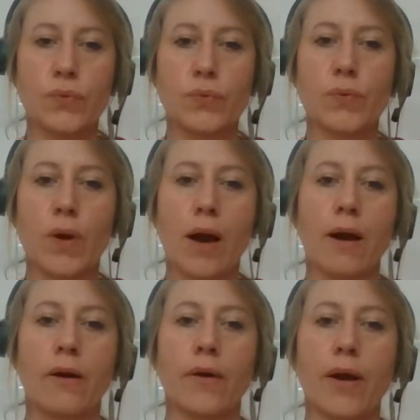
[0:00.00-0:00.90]

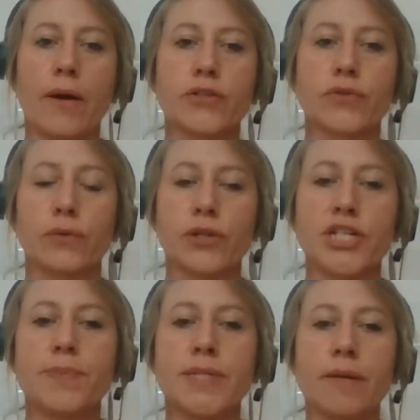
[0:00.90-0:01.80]
to
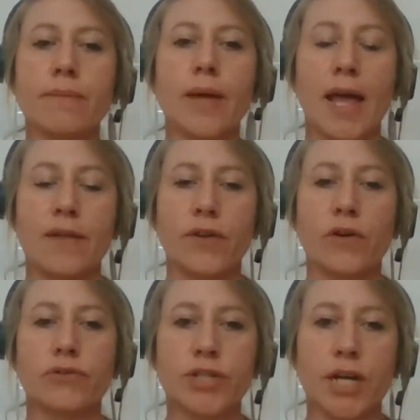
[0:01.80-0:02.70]
our scholarship
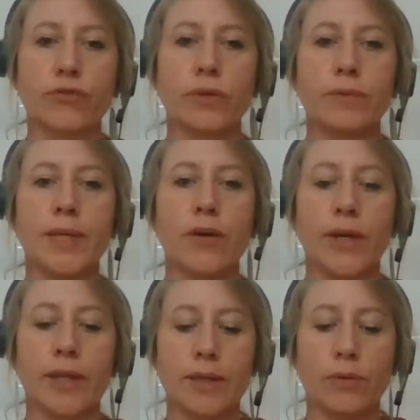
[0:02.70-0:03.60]
team, and the
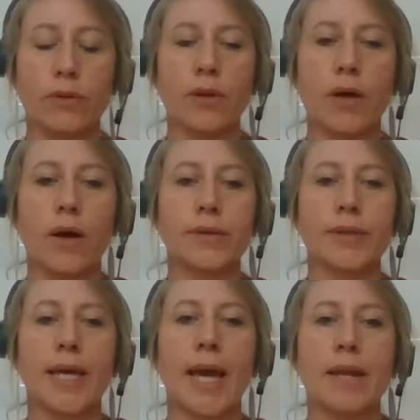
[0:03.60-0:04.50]
contact will be
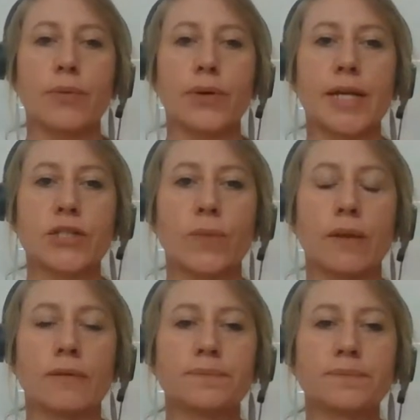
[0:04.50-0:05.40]
available on the
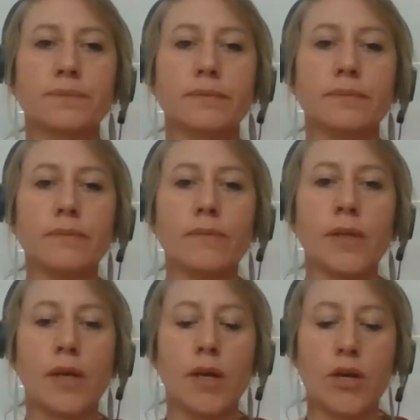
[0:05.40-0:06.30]
handbook as well.
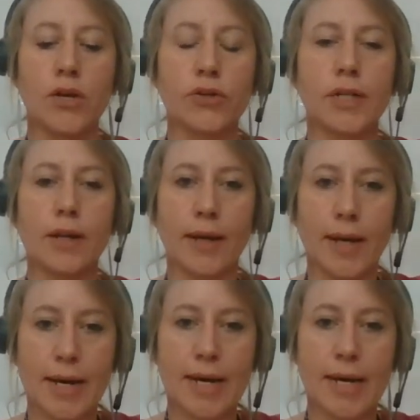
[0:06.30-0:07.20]

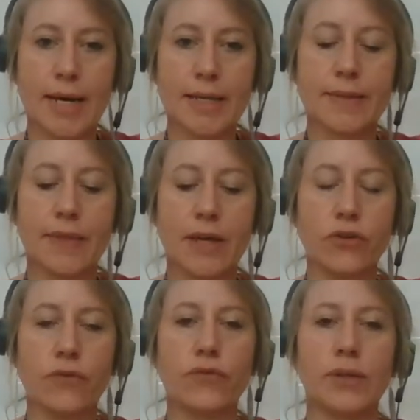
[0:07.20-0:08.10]
Good luck,
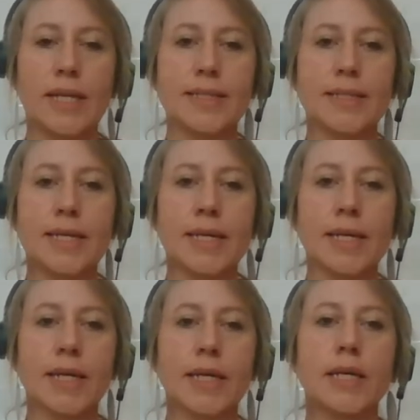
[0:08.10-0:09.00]
guys. Thank you for
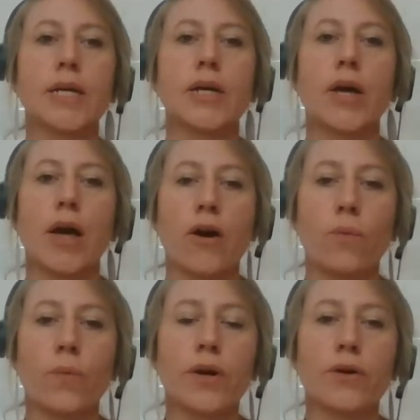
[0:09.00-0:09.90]
listening.
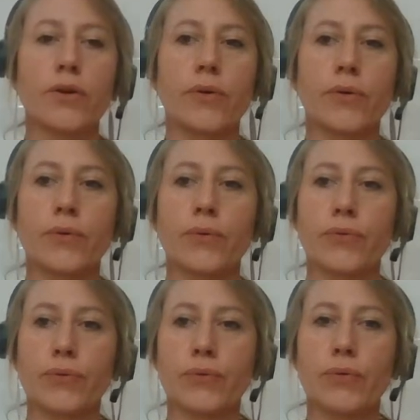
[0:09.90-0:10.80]
We're going
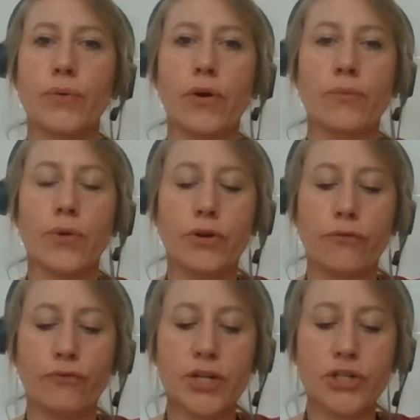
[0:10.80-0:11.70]
to go
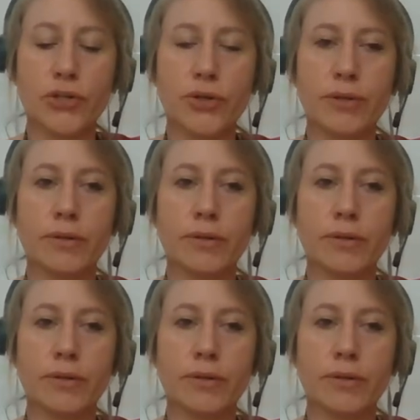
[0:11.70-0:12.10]
through a run of